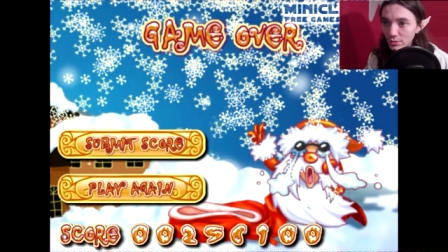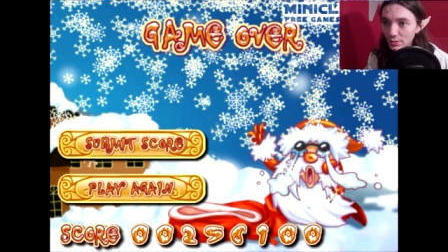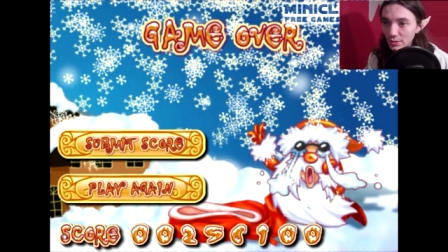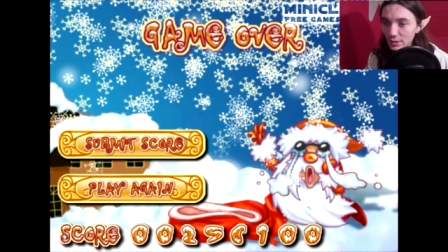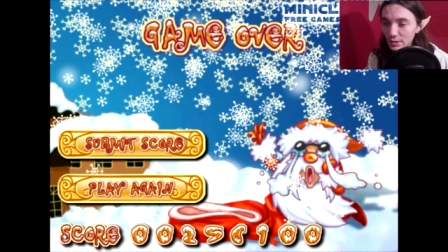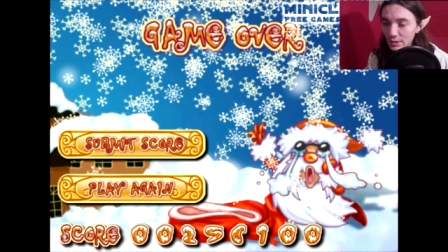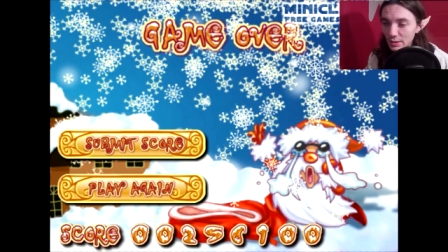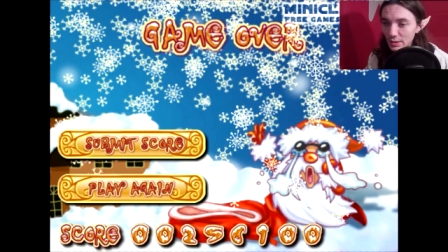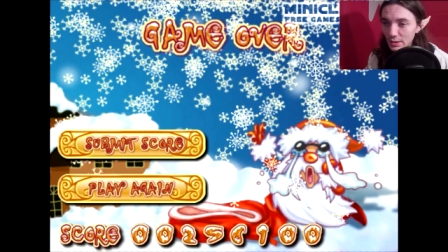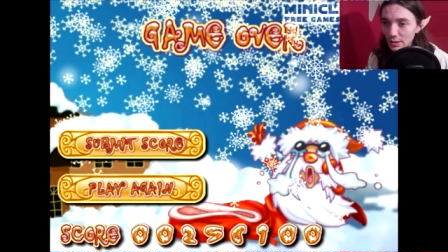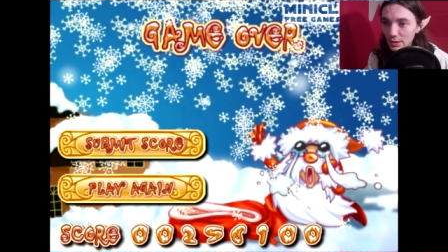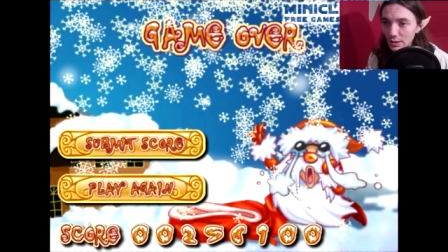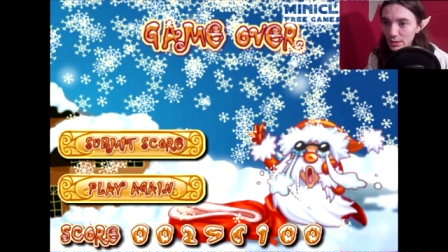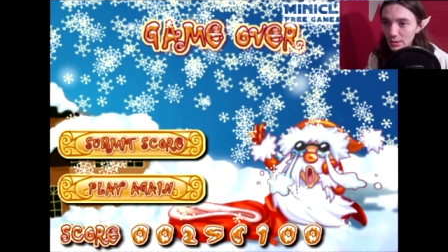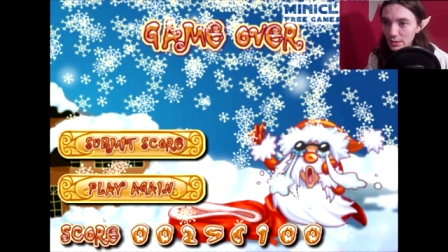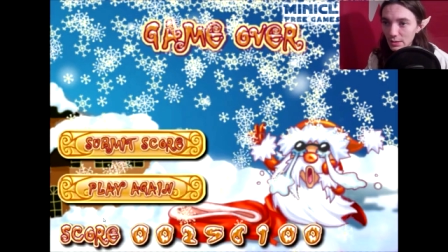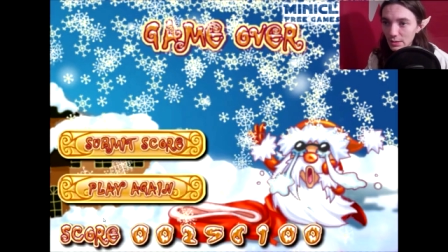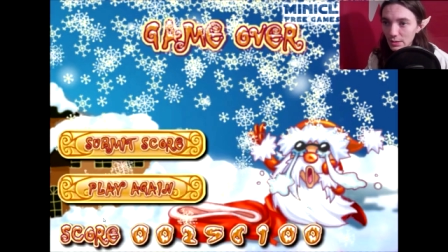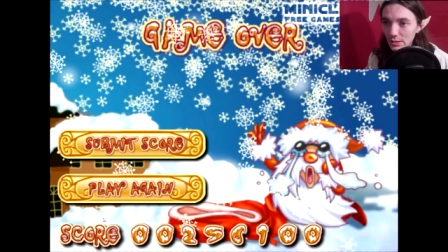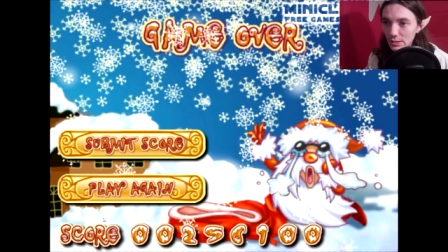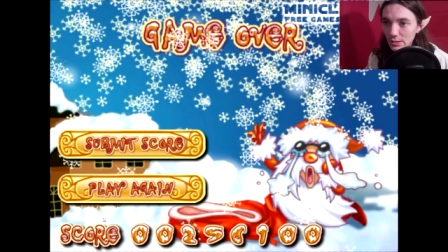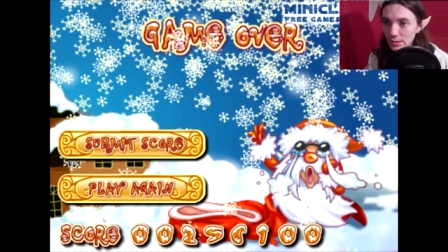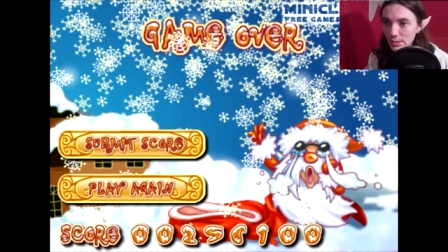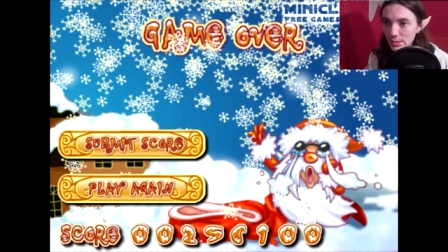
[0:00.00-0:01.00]
dedicate
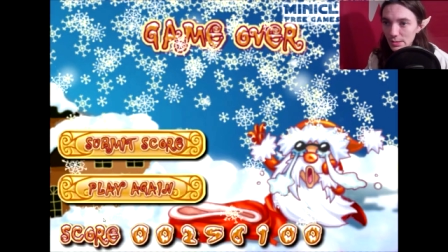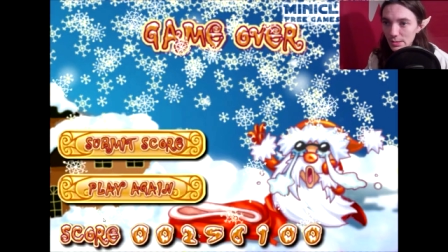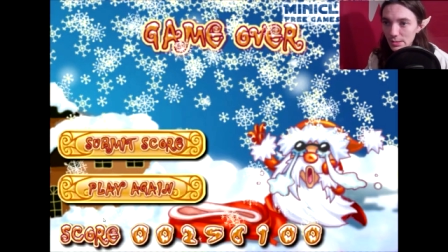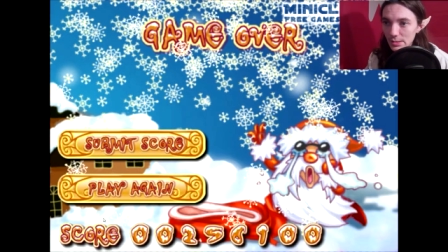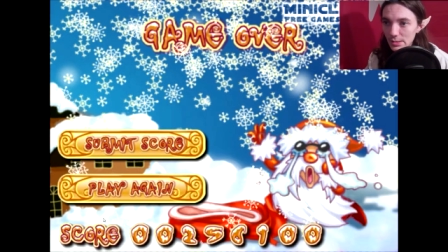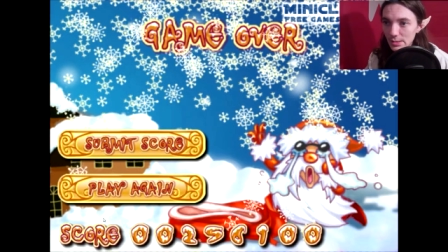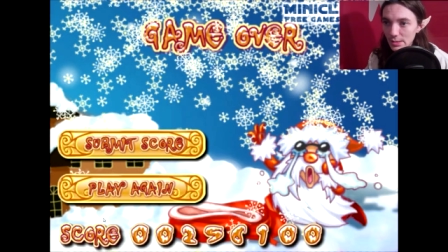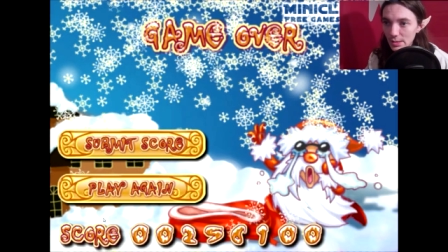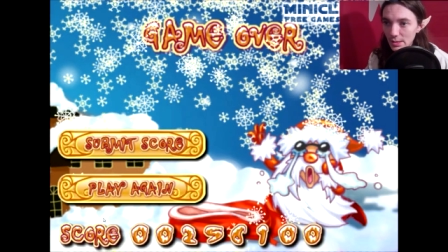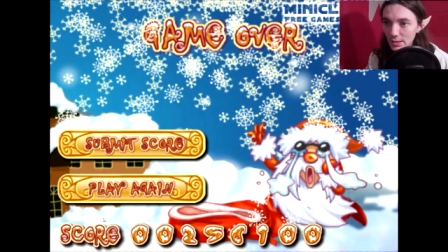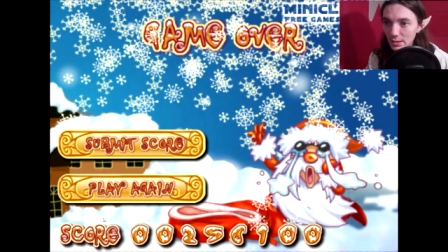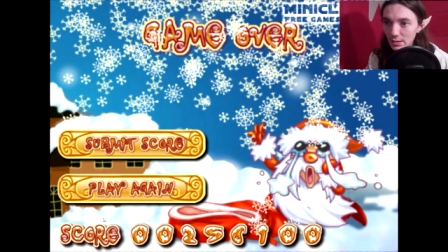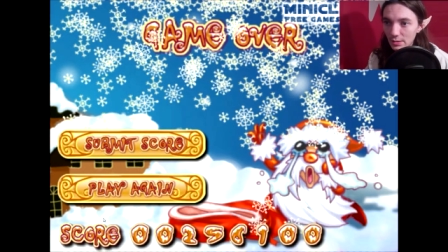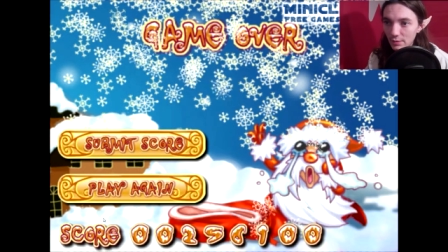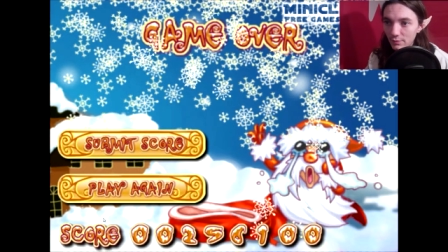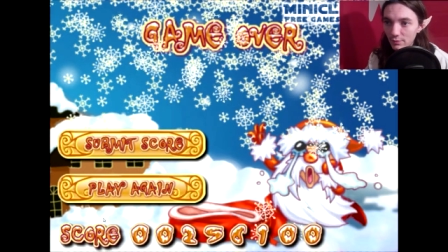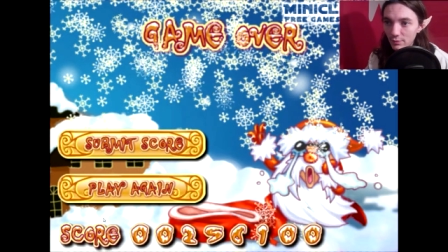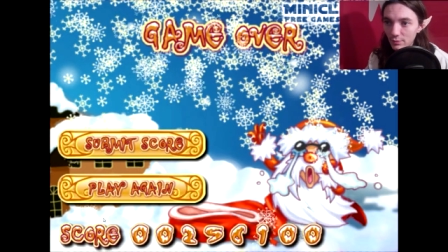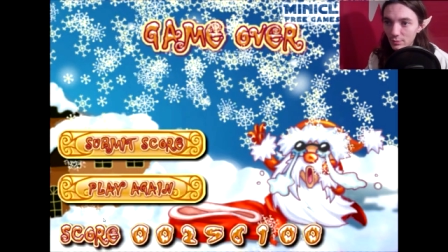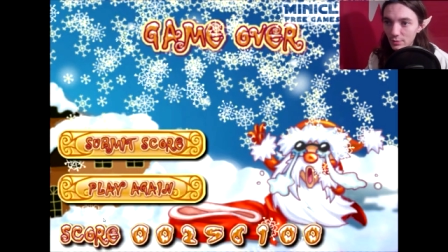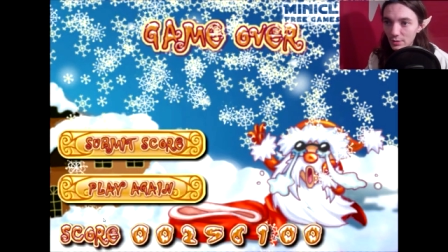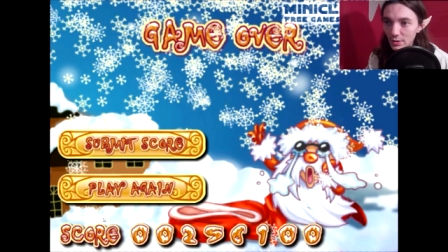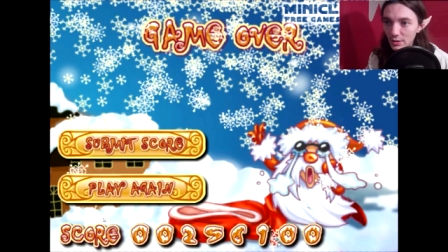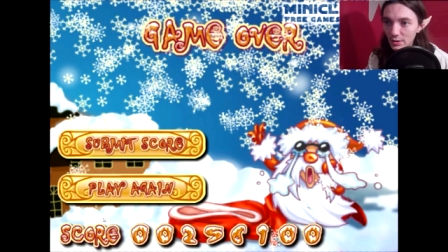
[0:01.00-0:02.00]
the next
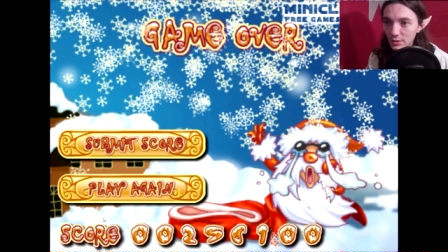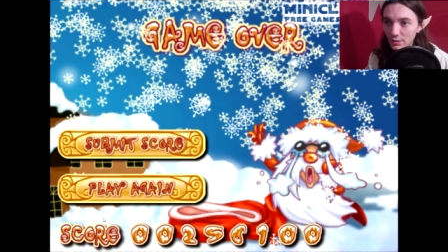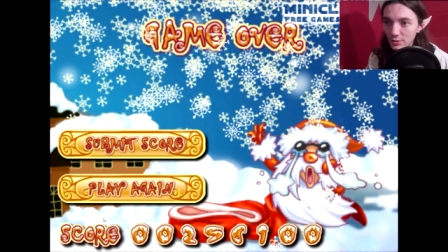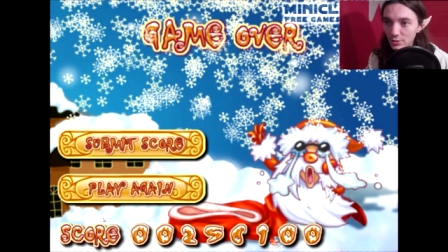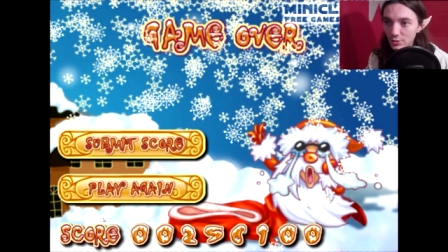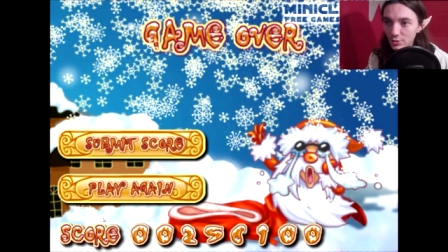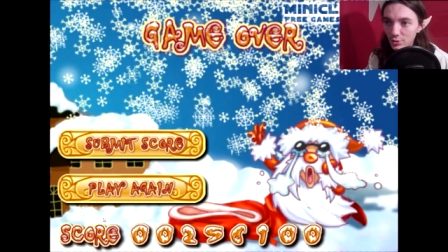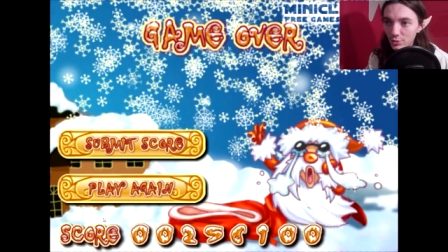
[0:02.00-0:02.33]
few days